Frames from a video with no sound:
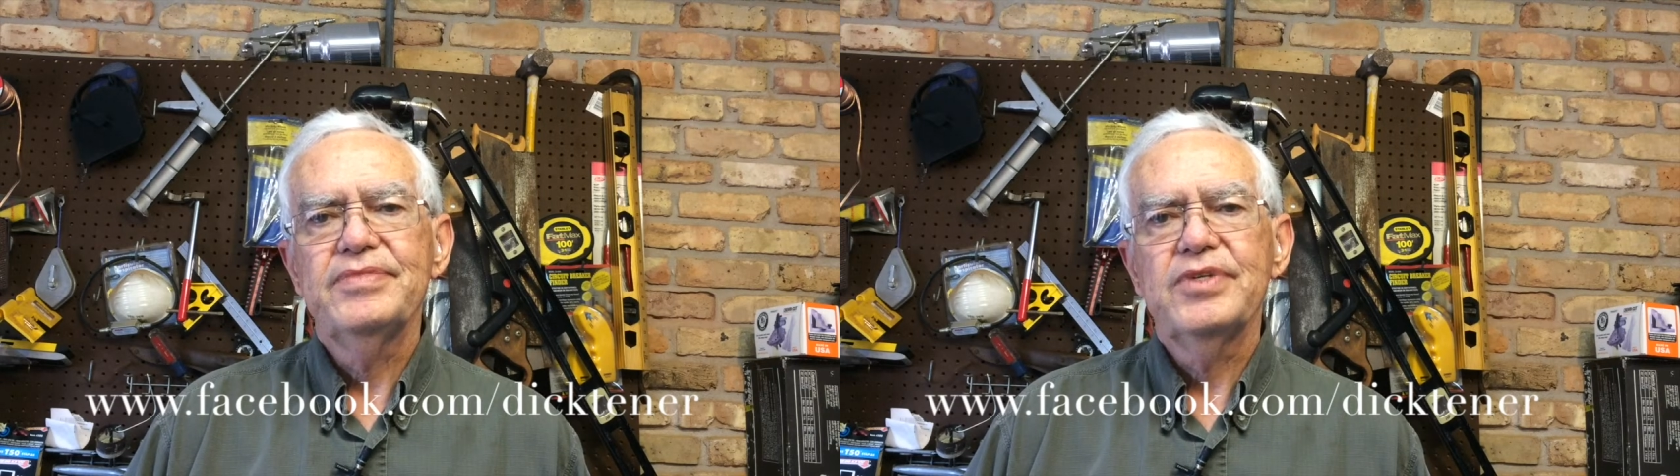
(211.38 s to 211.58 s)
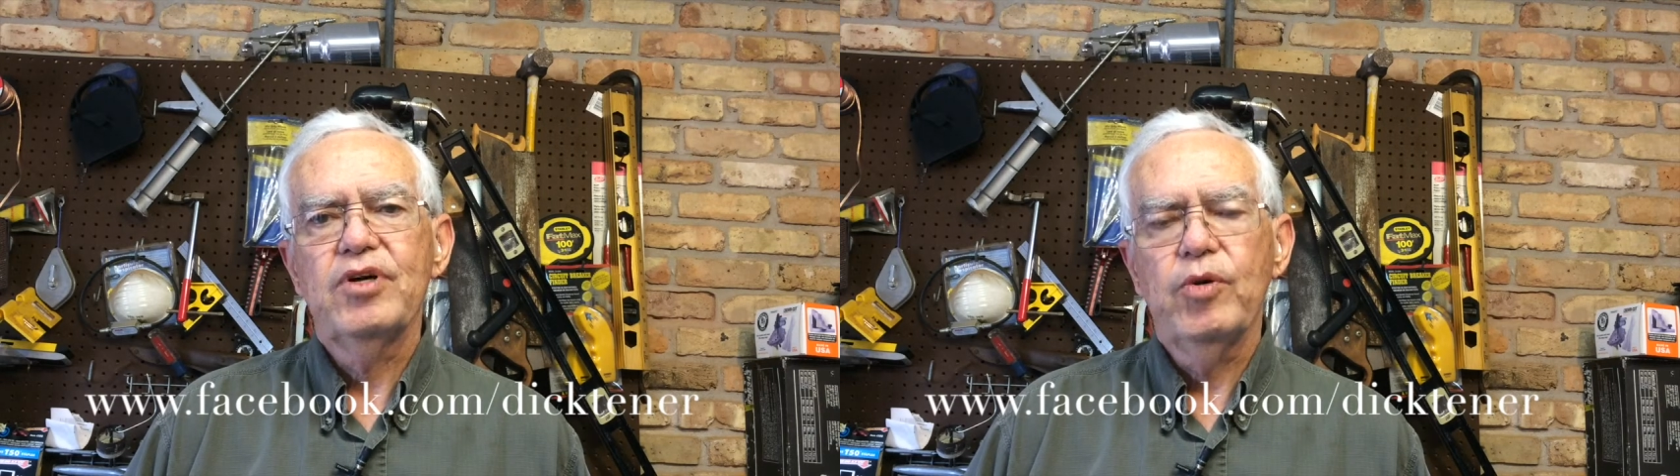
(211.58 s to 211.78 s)

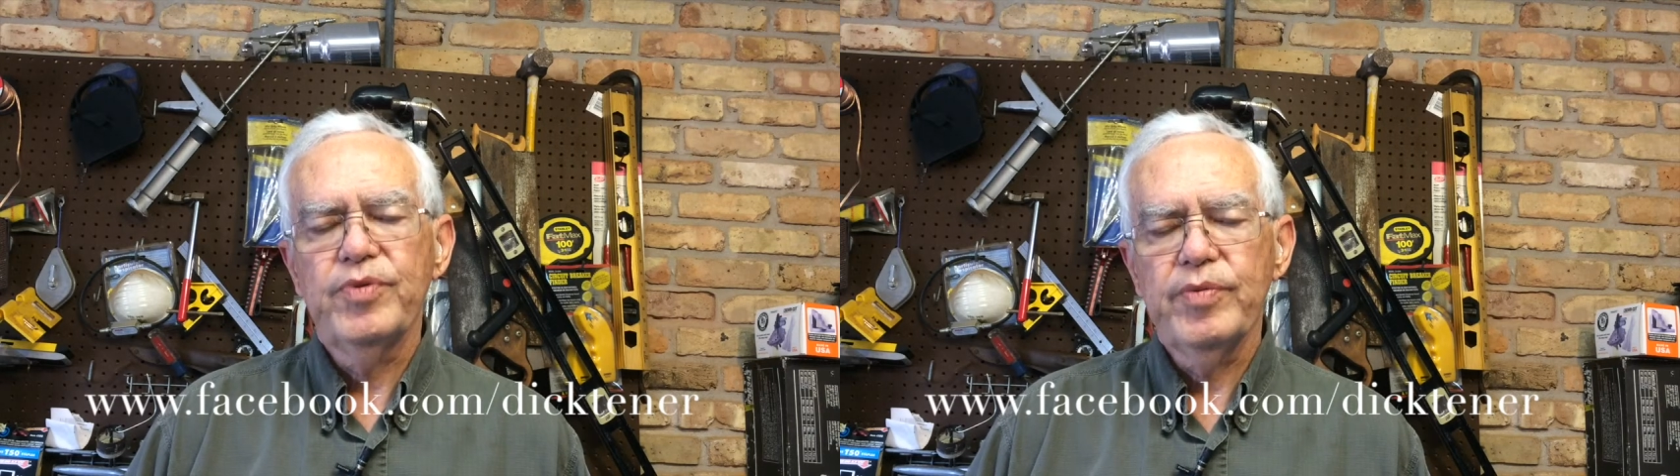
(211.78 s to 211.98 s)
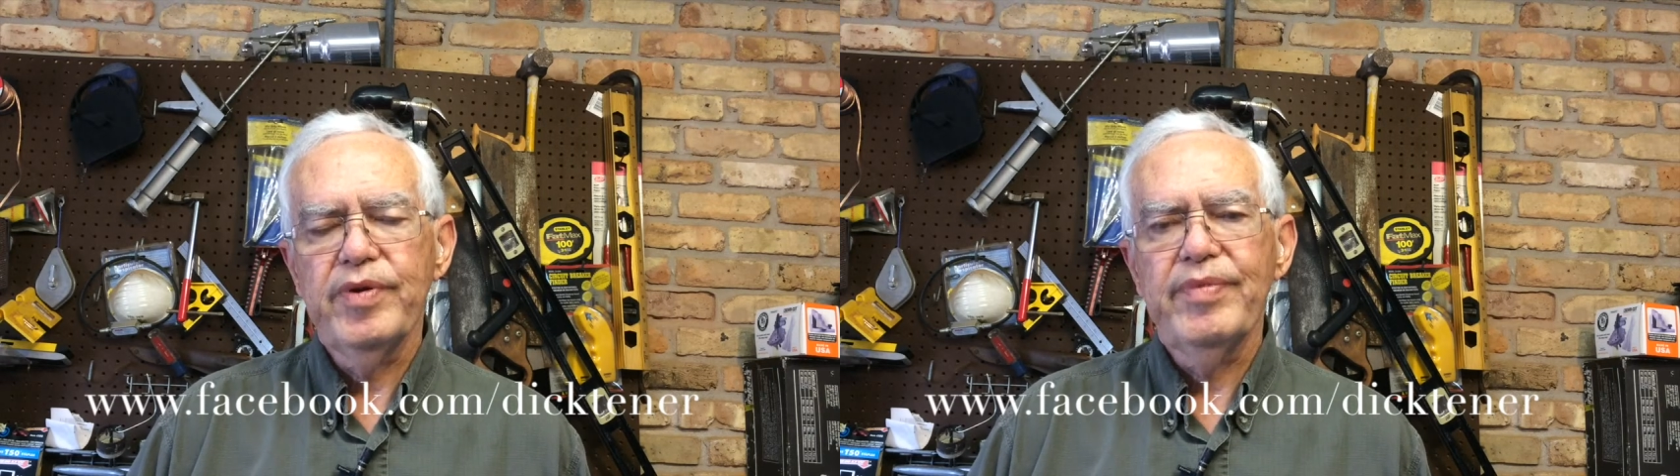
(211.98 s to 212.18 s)
hope
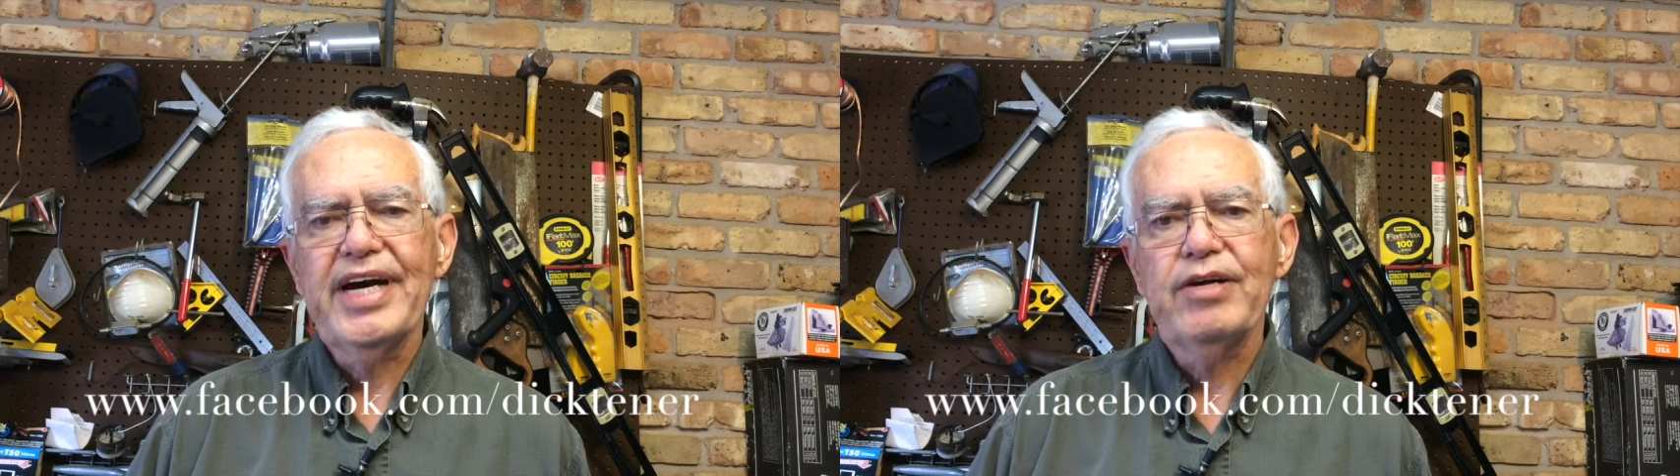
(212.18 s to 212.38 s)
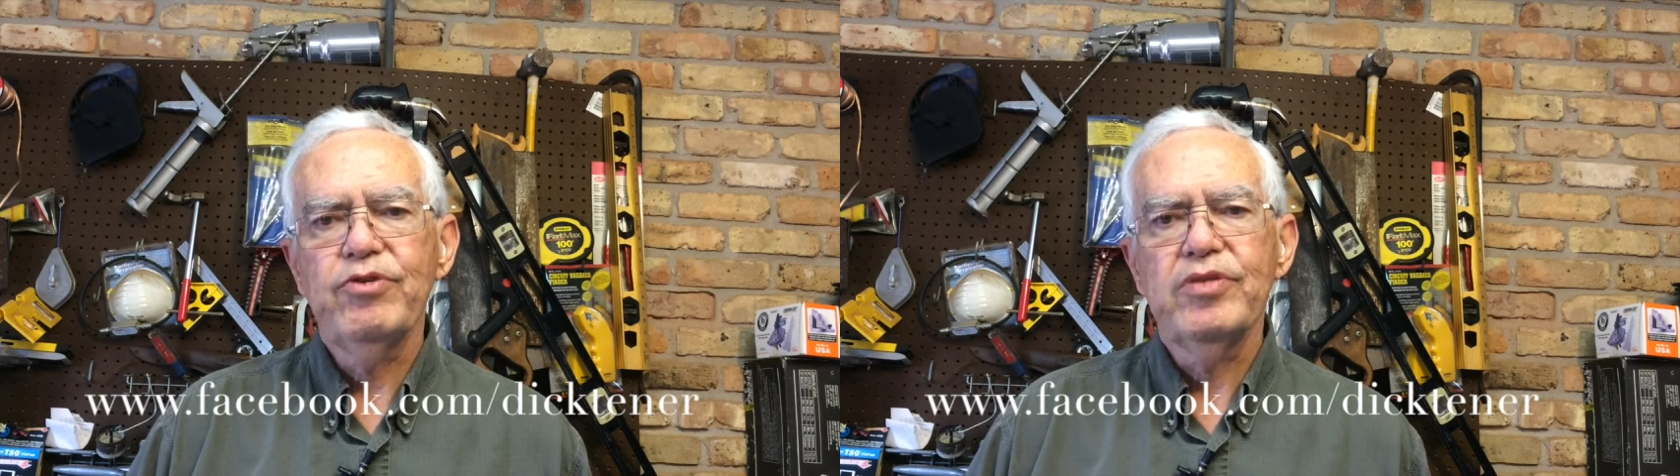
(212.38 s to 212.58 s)
you'll be
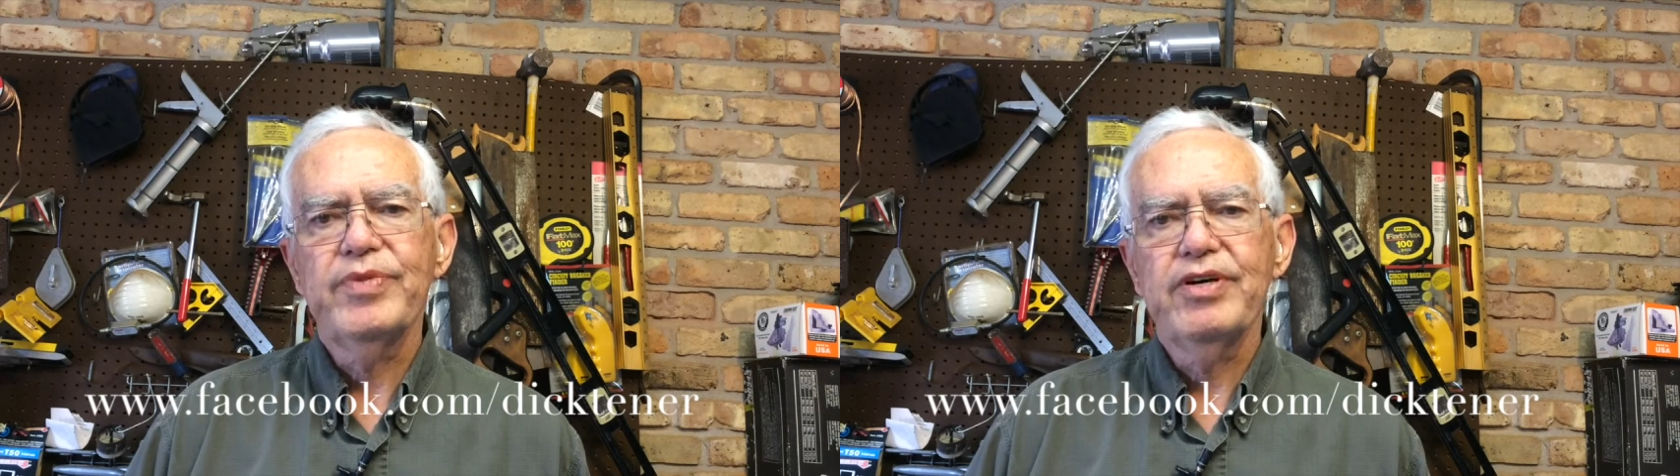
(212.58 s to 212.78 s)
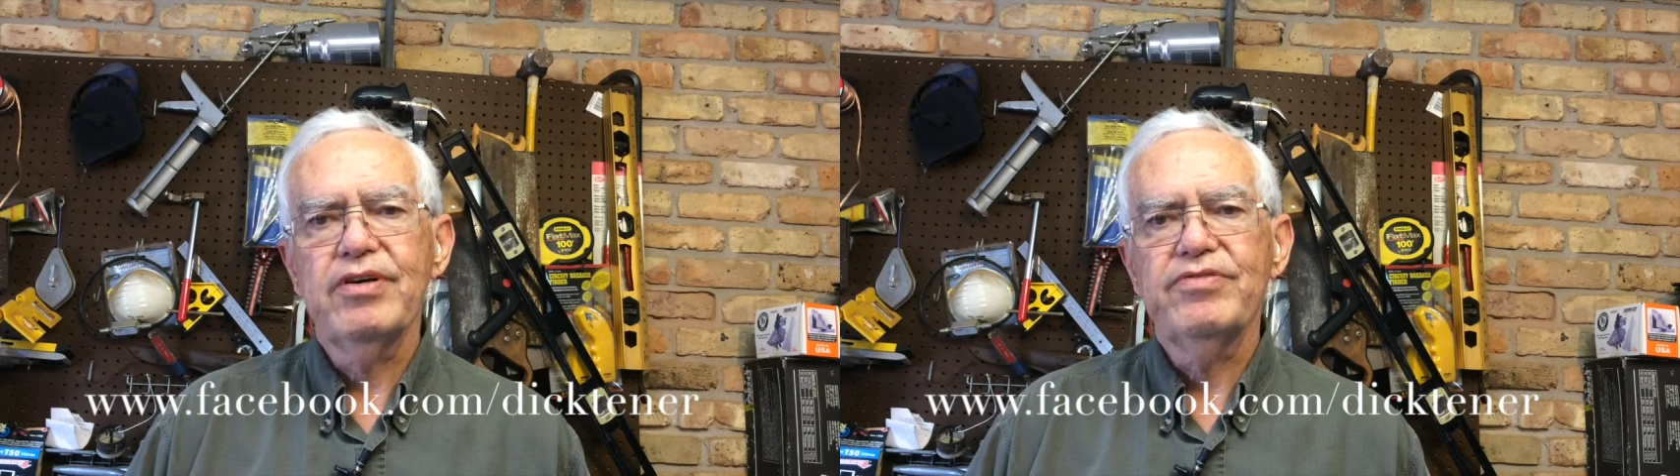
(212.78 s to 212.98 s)
back with
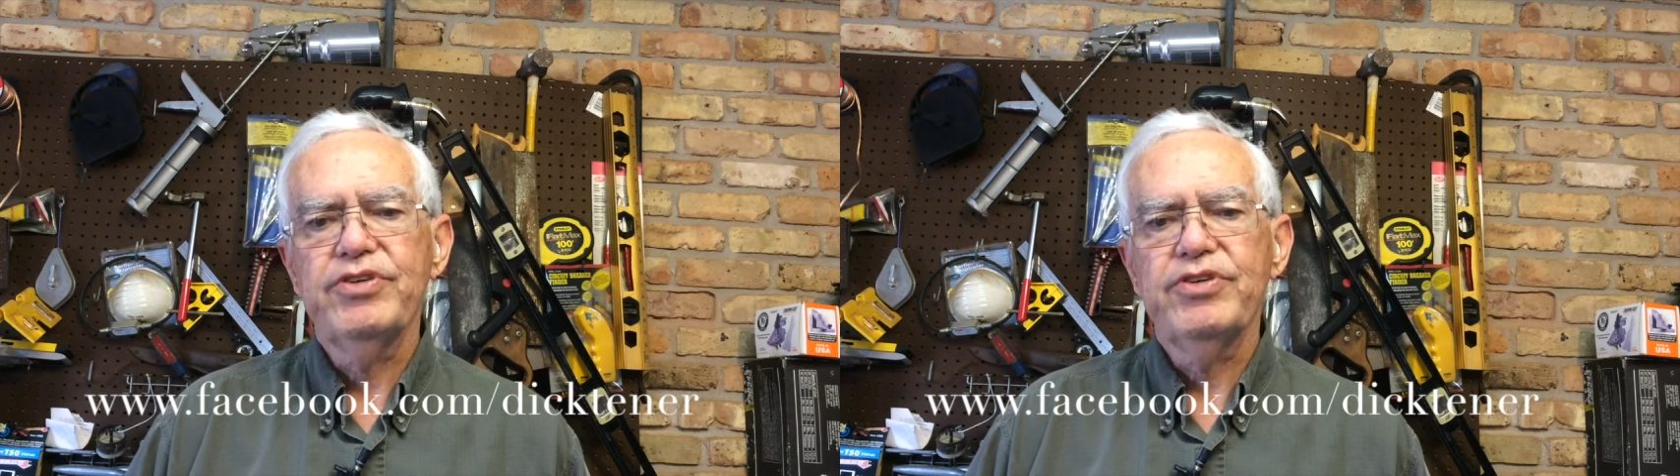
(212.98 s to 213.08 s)
me on